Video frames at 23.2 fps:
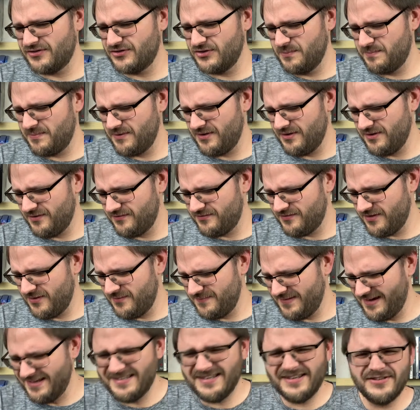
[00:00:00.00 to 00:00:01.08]
a superhero
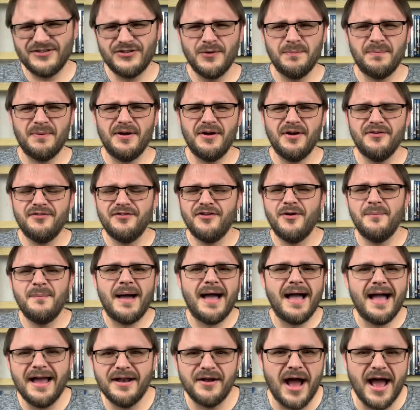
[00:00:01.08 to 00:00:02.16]
film. Is it a superhero film?
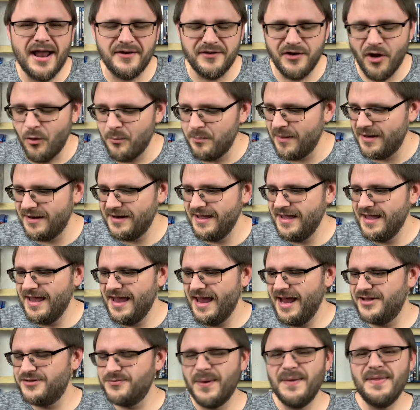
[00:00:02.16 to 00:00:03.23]
I don't know, but
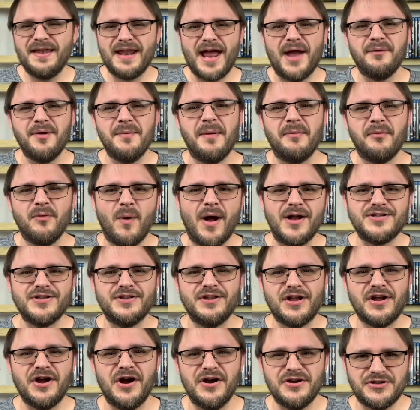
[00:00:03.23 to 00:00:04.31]
it's one that I remember watching
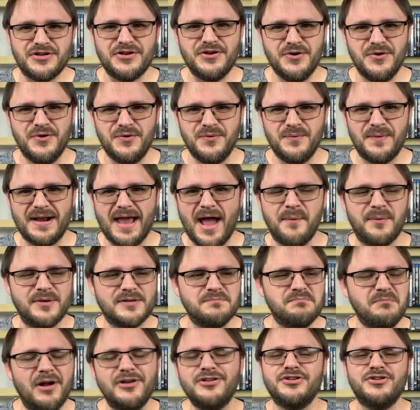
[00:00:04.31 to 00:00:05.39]
the cartoon when I
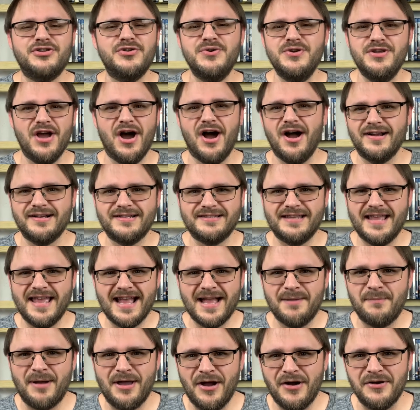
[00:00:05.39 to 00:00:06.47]
was much too young,
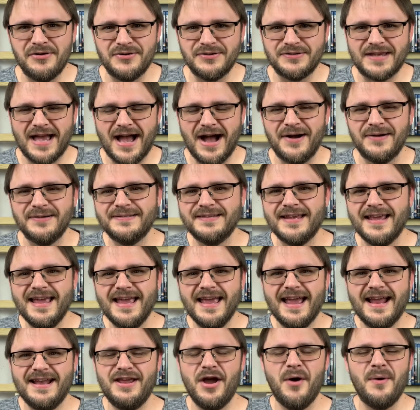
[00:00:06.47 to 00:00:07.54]
staying at my uncle's house,
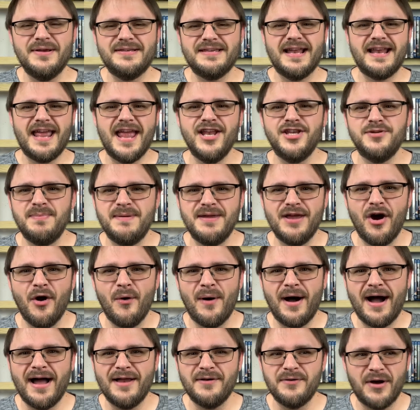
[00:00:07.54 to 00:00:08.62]
and he always had HBO
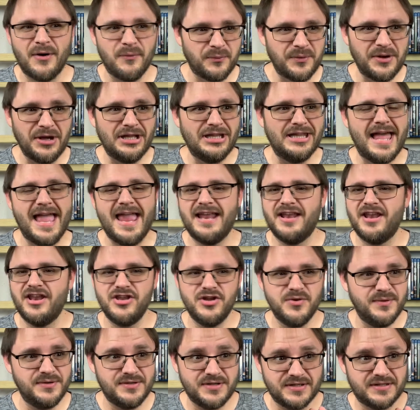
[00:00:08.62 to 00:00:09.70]
on real late, and
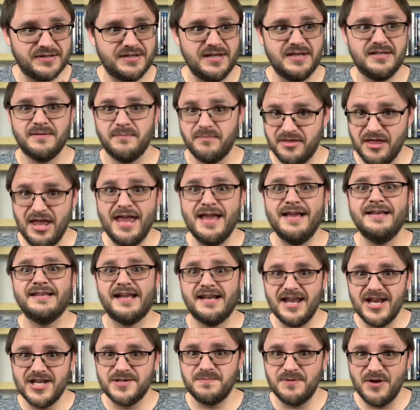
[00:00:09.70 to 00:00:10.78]
you would just see some things
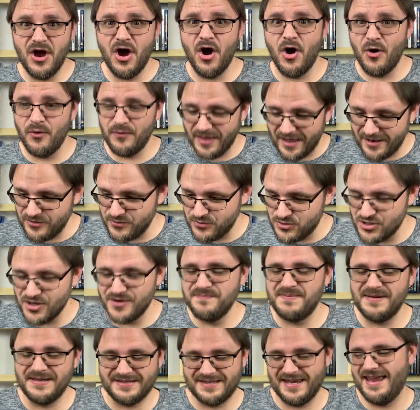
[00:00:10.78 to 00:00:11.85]
on HBO that you
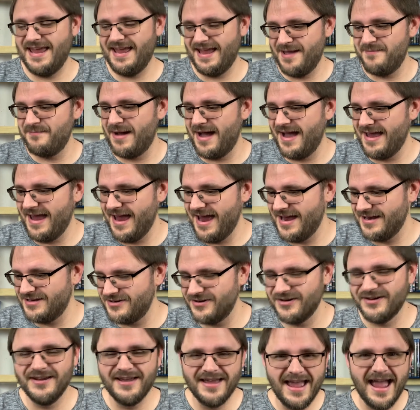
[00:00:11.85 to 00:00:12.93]
shouldn't be seeing at my age,
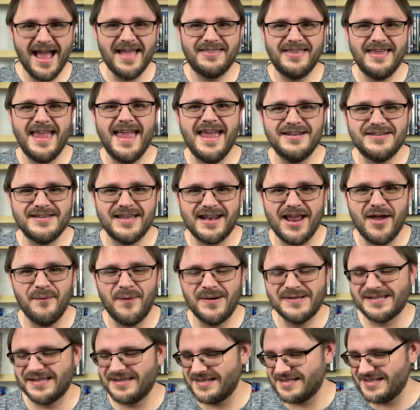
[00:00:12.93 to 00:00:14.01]
or at the age that I
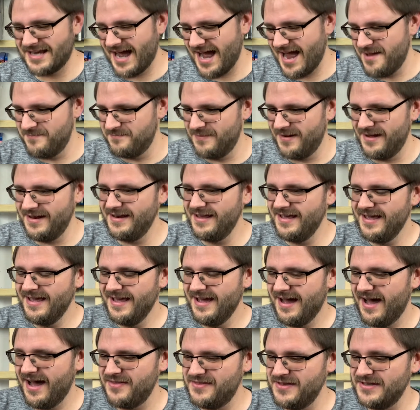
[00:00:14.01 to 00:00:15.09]
was at the time, but
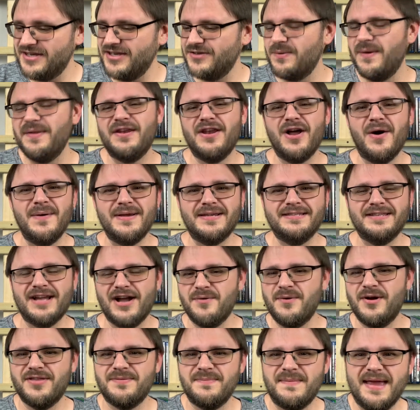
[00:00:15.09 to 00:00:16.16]
this is one that always
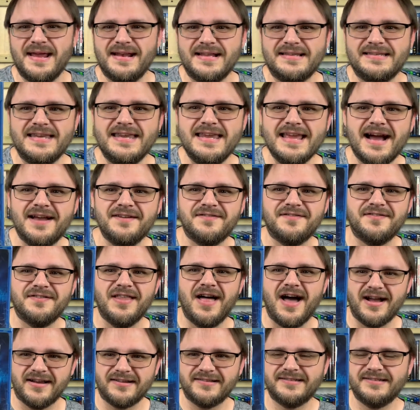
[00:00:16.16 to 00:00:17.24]
stuck with me, and it's Eon
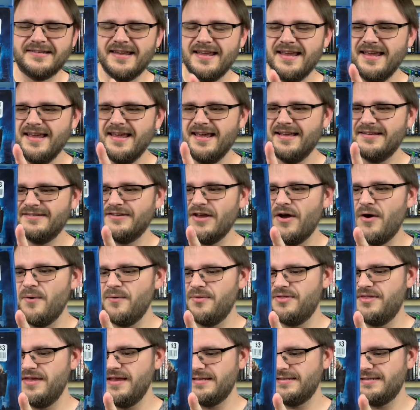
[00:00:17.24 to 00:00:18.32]
Flux. So
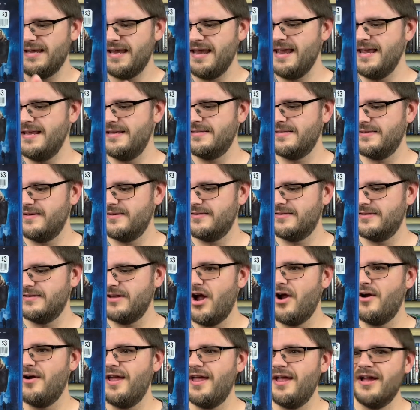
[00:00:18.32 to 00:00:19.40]
this is
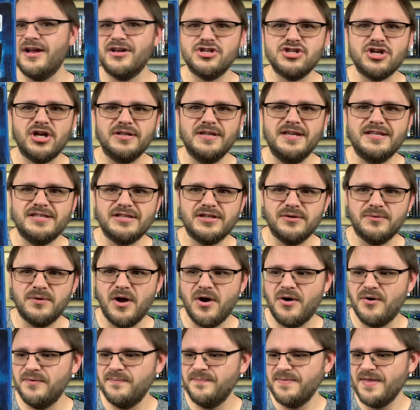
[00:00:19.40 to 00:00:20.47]
starring Charlize
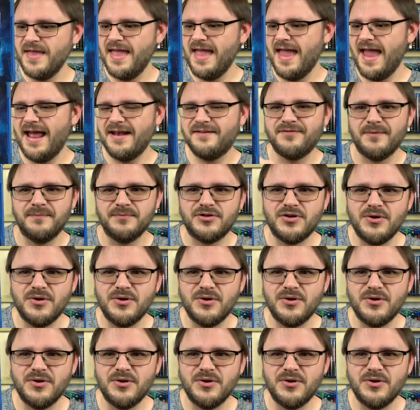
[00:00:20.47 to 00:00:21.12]
Theron, and from